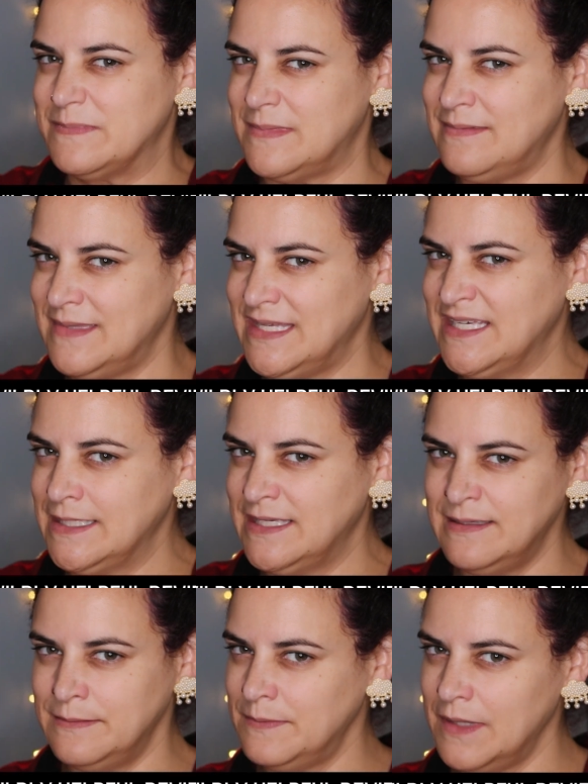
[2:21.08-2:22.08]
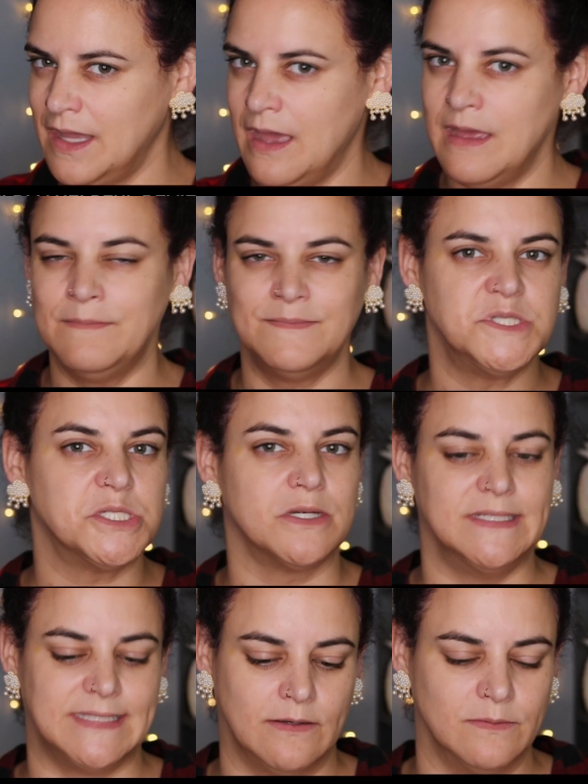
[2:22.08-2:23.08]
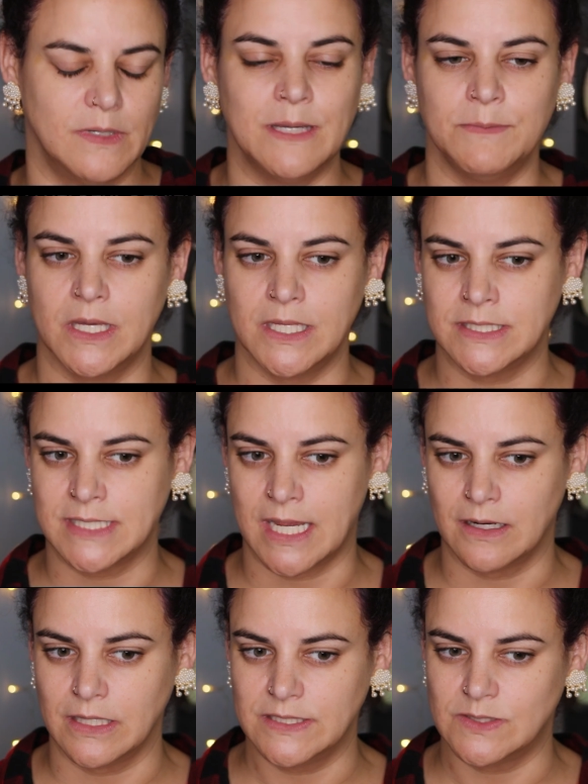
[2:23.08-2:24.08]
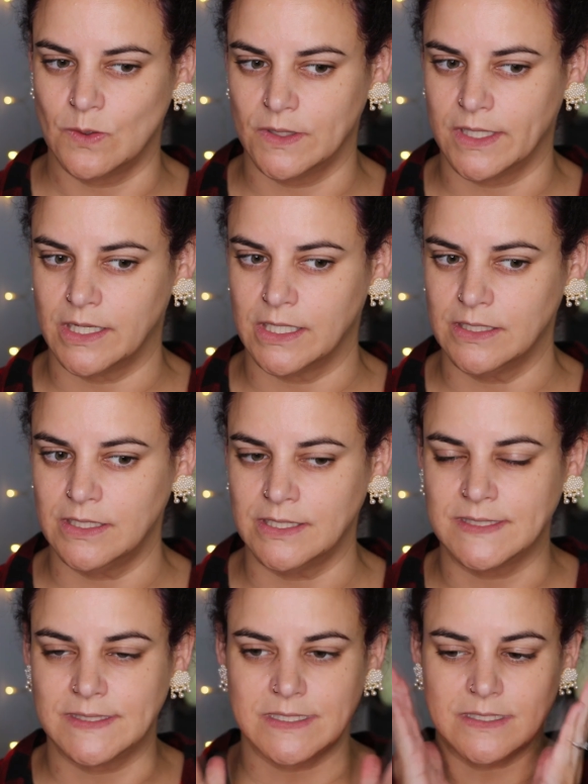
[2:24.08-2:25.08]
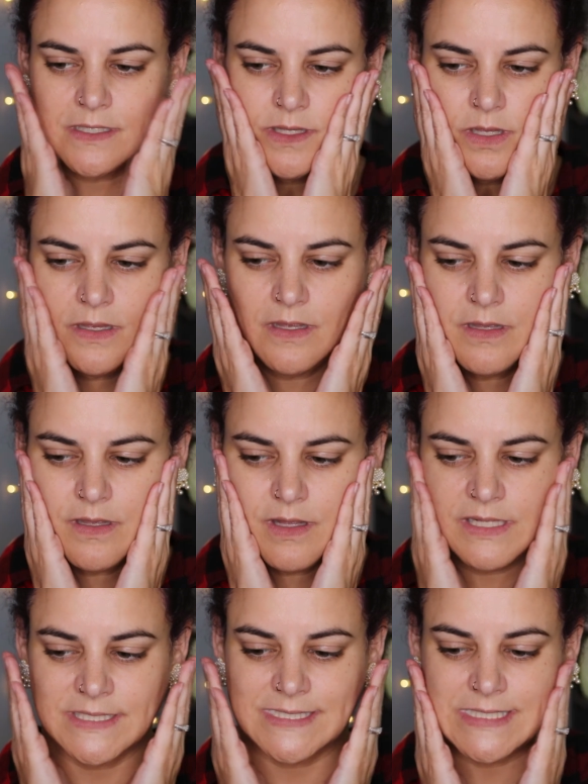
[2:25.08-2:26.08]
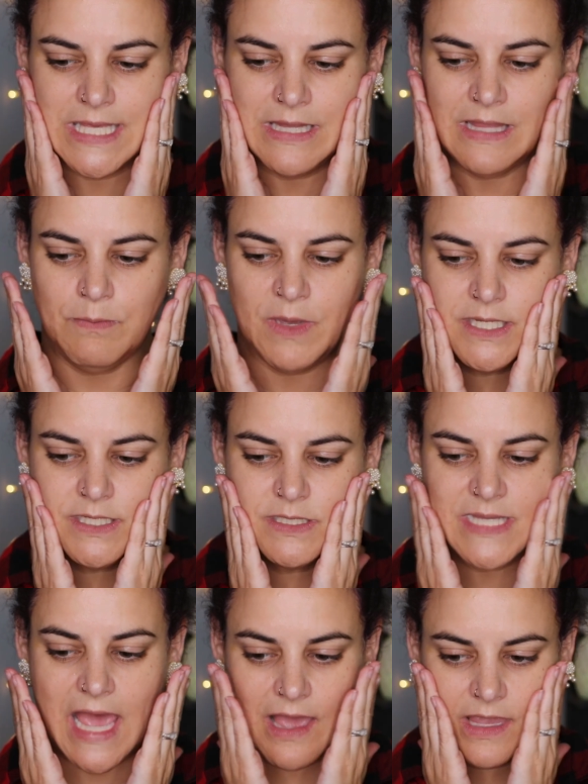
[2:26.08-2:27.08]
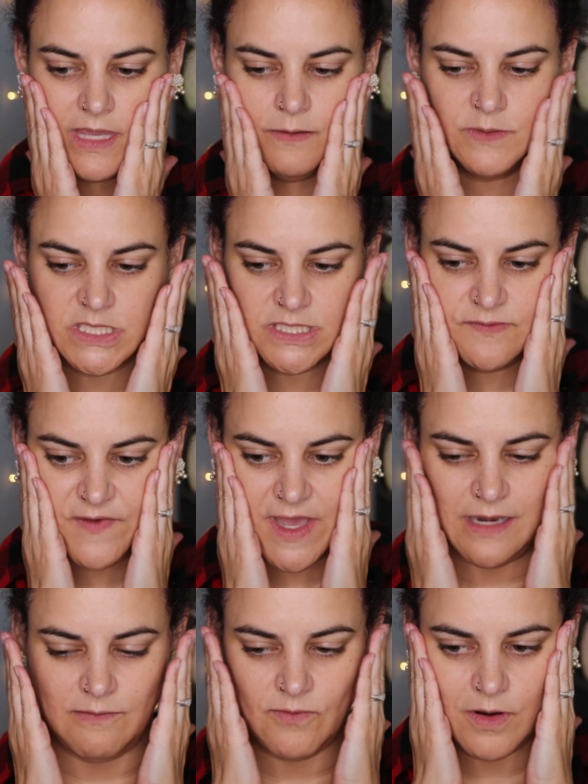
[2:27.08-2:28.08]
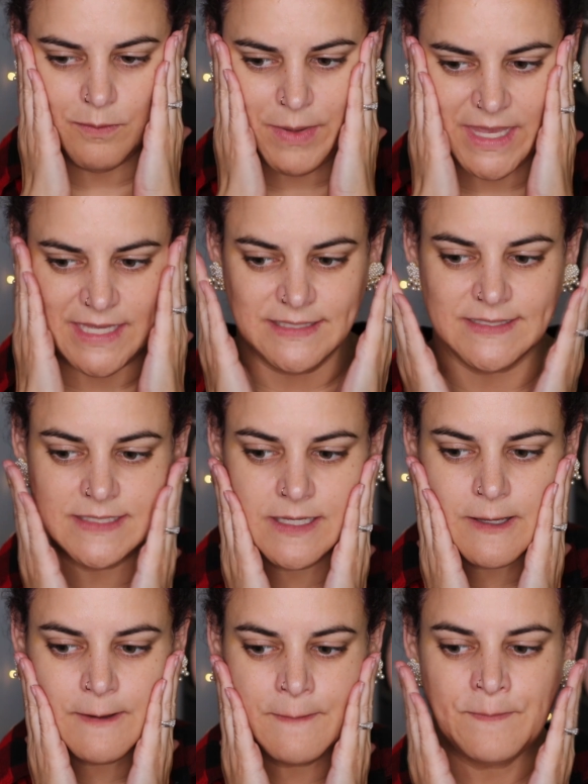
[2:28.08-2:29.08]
mm, I'm jury's out. I'm not entirely sold on it. It's a slightly bit tacky, which is fine for a base.